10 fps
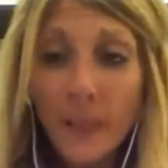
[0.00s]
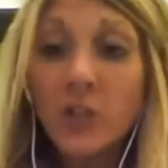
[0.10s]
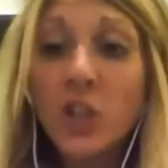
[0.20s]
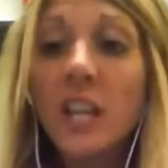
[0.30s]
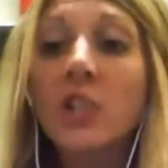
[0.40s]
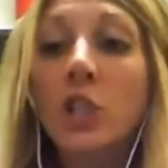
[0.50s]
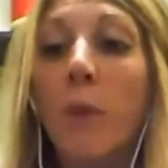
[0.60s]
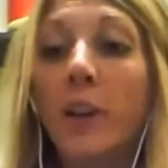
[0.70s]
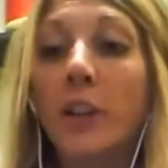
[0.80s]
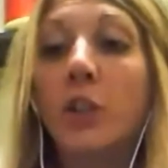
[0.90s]
she had just
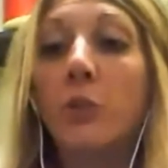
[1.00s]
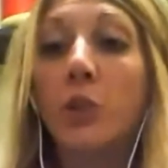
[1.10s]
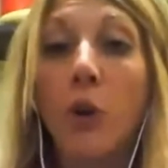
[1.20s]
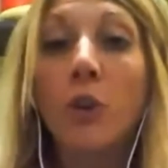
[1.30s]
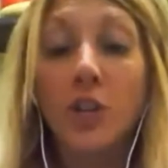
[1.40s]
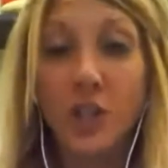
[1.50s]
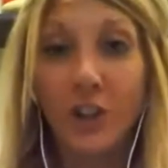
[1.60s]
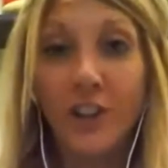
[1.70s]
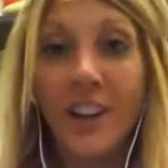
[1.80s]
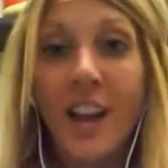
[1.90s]
bought a new yoga
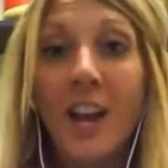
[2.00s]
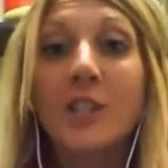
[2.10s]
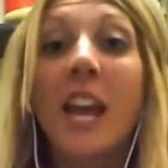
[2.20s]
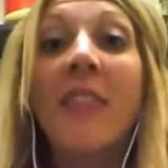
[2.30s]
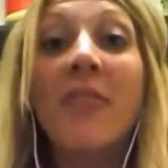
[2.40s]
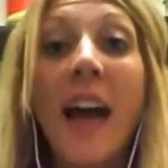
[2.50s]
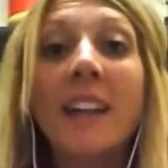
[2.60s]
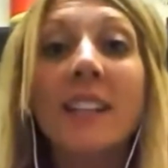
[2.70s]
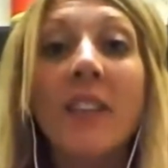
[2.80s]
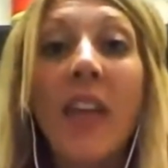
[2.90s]
shirt, and
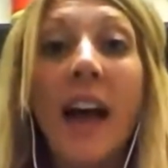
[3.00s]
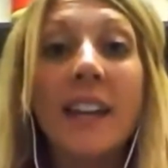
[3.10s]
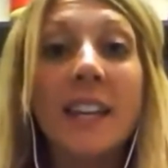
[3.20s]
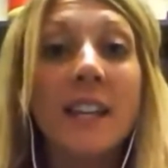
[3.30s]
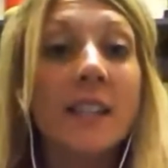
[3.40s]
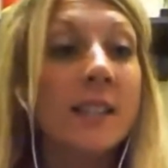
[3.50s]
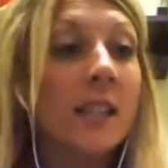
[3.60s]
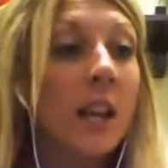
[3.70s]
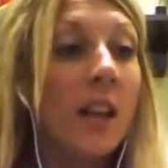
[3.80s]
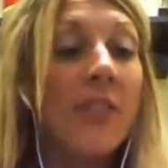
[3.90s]
that
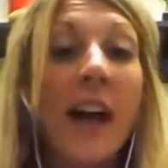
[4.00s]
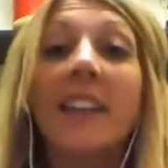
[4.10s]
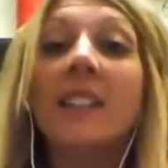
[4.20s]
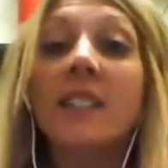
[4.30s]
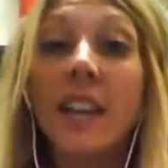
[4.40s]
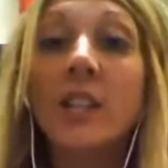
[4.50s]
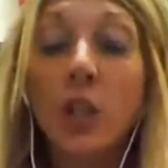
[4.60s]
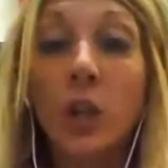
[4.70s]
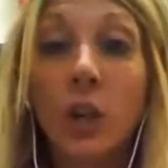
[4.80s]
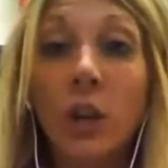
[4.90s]
excites
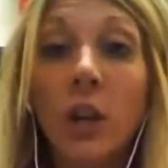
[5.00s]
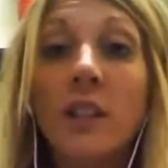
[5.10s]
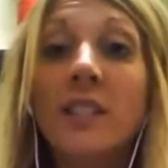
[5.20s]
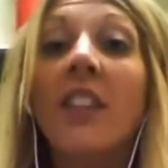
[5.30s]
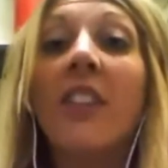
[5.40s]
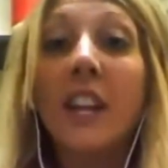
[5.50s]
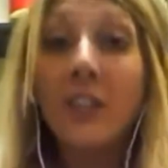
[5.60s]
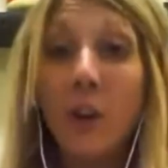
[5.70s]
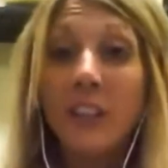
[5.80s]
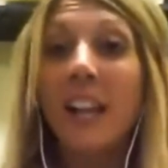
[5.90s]
her to then
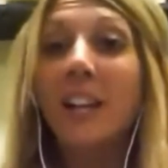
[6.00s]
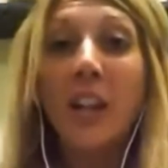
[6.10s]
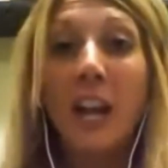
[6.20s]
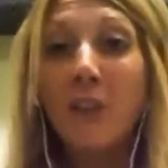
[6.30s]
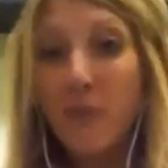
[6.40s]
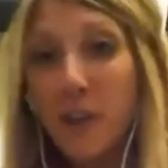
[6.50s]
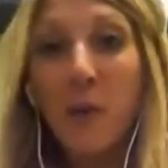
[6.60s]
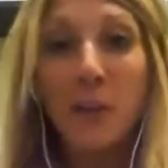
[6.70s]
go to class. You know how you feel